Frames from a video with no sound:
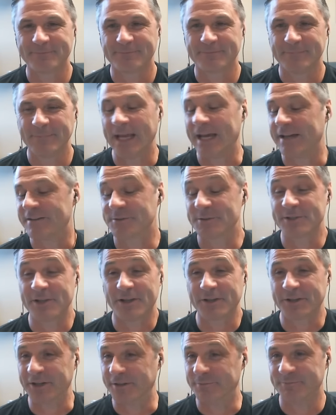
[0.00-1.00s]
yeah so it's all
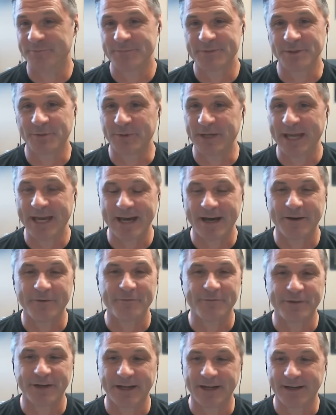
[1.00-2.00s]
good so we
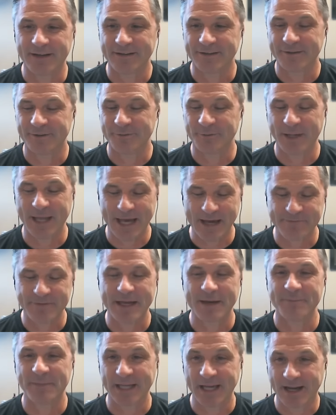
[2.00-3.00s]
have uh, we have
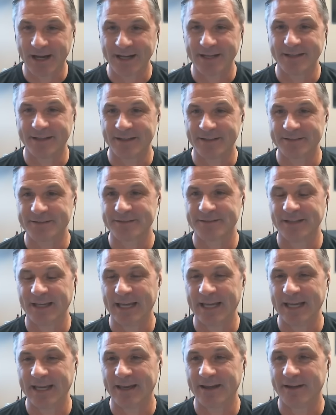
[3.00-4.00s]
that behind us
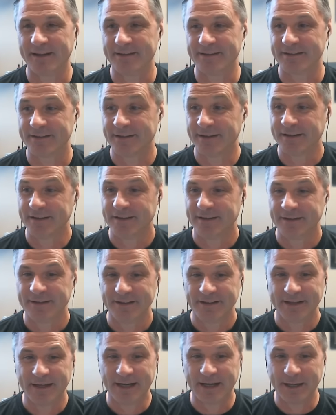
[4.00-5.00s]
and
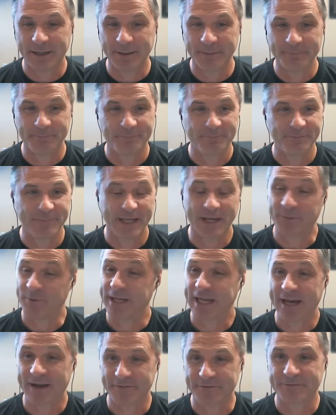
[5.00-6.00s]
hmm. um, yeah we
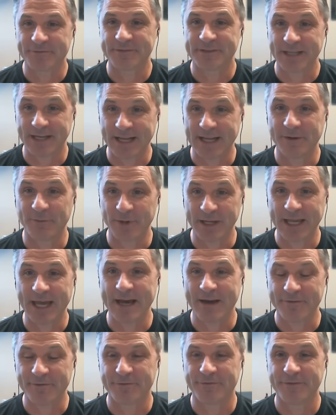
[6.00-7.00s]
have today we
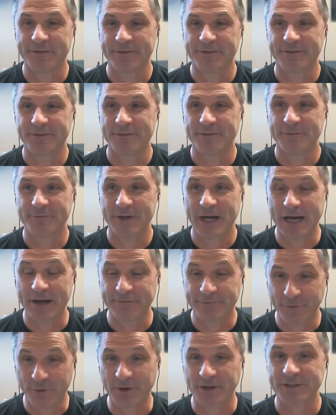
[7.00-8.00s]
have uh,
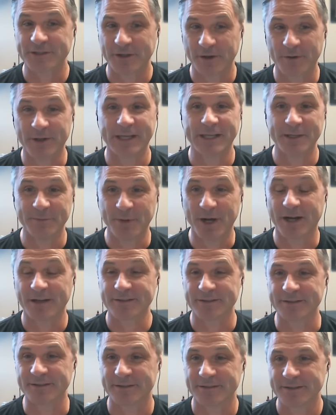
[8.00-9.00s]
forks going into
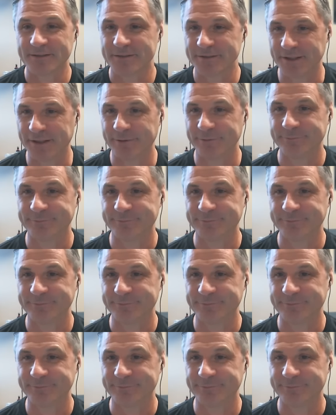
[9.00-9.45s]
boxes so